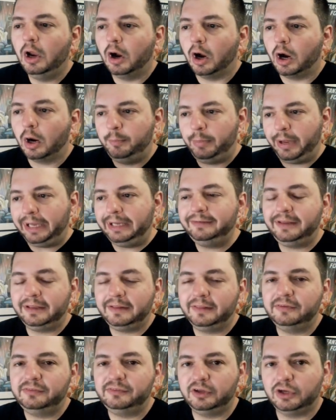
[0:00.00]
are painting
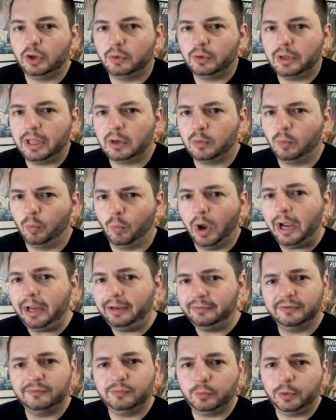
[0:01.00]
this to go like, why
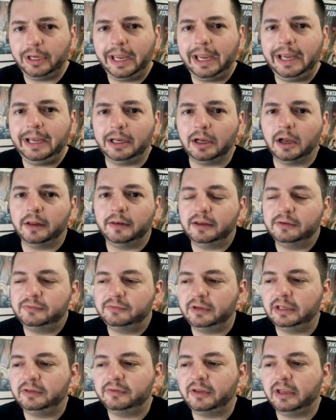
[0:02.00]
is everyone hating on this?
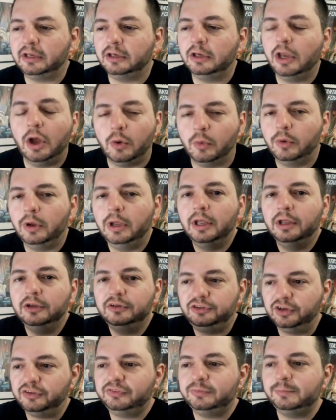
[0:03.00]
It's like, no,
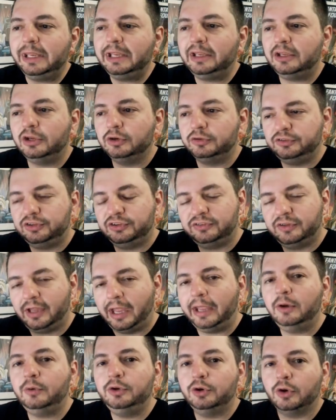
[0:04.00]
just
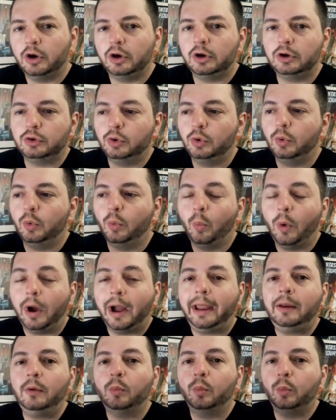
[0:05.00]
title your article
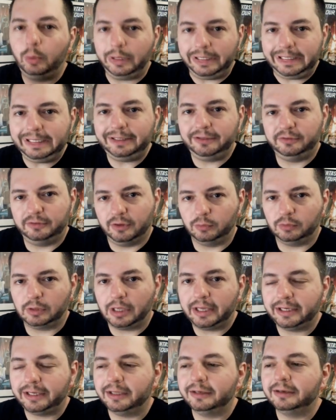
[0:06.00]
why we don't
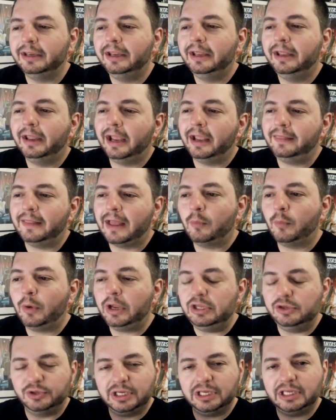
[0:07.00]
like it, and that way
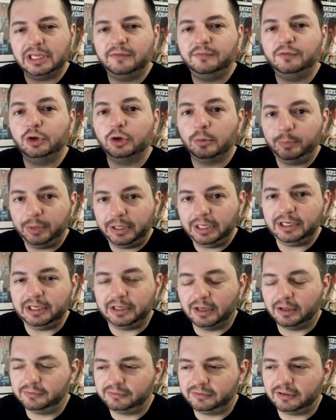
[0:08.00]
you can give your opinion
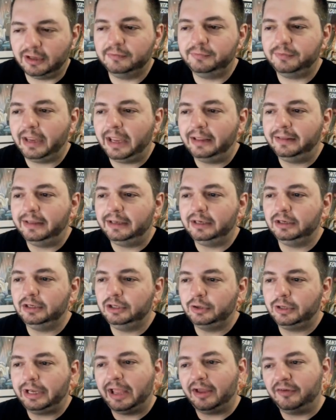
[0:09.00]
on stuff, and then you
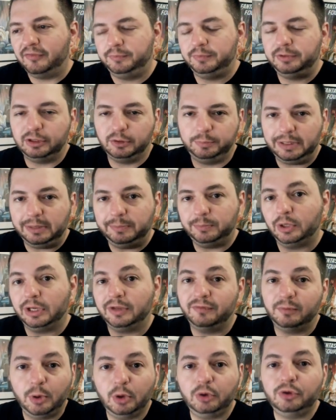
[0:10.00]
could have, you know, people give
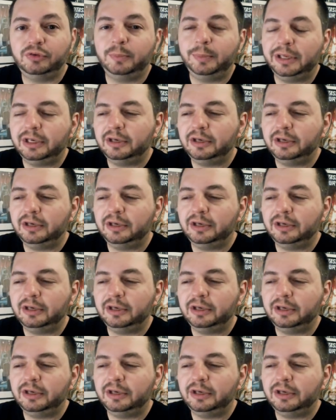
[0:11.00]
opposing